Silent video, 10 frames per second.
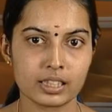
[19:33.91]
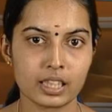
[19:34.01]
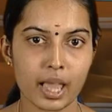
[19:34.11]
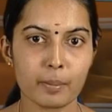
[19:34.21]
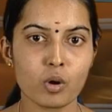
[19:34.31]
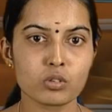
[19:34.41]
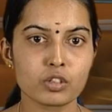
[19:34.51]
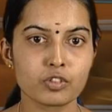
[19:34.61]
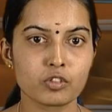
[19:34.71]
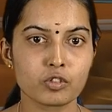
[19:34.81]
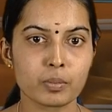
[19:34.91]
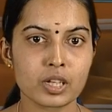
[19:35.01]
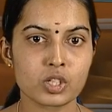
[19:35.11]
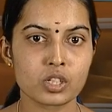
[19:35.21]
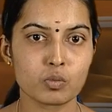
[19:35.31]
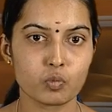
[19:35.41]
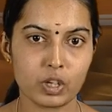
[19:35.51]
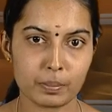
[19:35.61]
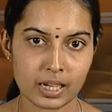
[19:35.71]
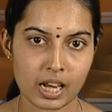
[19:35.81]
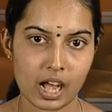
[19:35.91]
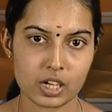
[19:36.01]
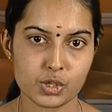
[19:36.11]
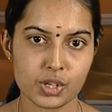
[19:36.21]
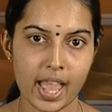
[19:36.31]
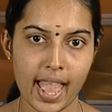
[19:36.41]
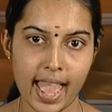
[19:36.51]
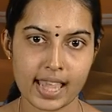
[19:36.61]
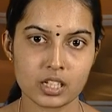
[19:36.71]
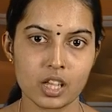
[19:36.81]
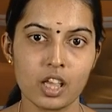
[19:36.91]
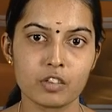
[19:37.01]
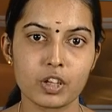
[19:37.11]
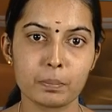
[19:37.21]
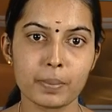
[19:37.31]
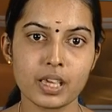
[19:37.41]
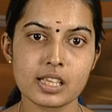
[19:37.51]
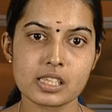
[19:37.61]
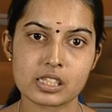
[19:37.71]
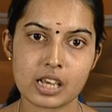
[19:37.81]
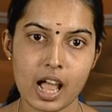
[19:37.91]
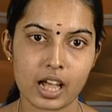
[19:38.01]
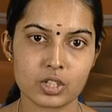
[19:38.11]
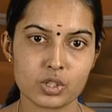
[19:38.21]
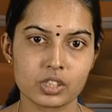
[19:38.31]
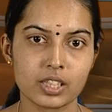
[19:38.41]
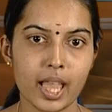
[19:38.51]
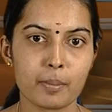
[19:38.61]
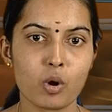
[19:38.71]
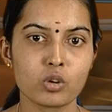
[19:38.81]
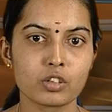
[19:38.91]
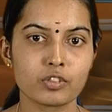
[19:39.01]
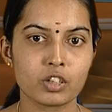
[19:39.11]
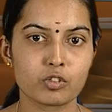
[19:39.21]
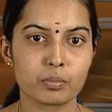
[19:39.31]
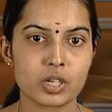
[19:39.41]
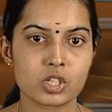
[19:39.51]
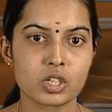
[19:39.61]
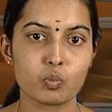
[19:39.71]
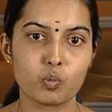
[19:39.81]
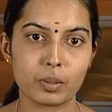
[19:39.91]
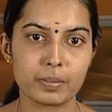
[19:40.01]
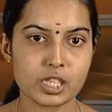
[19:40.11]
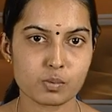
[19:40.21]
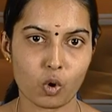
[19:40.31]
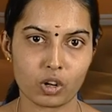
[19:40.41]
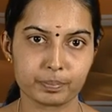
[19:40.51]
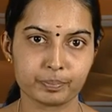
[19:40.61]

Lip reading: the amount of information will be large, and when P is large, the amount of information will be small.